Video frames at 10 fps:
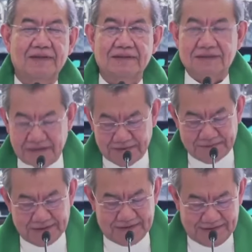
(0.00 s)
Sisters and
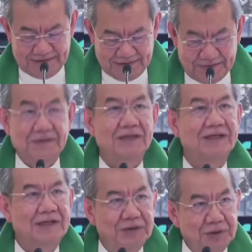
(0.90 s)
brothers,
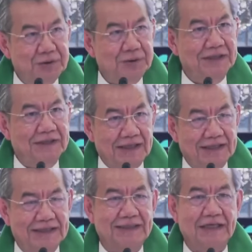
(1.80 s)
you and
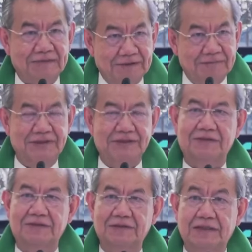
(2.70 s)
I have a mission.
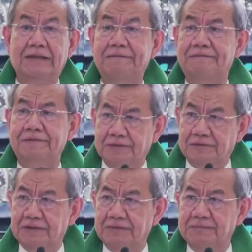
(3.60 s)
If you
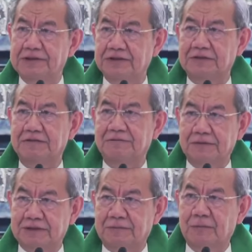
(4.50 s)
do a mission for
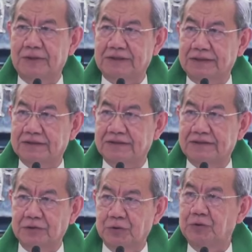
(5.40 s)
someone greater
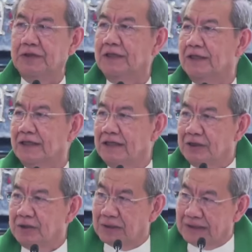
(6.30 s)
than you,
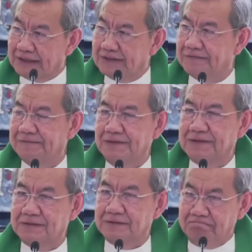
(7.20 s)
your life
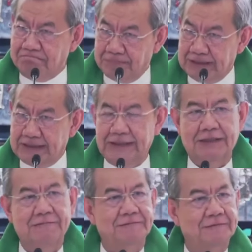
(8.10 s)
is
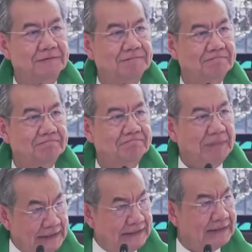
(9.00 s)
meaningful.
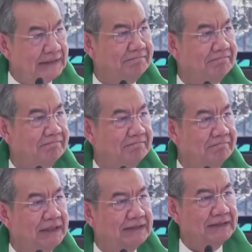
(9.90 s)
Mahirap,
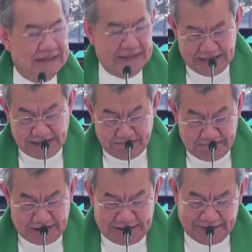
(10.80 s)
but
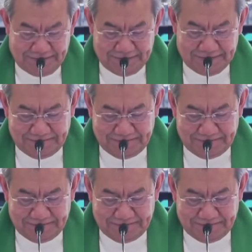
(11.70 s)
meaningful.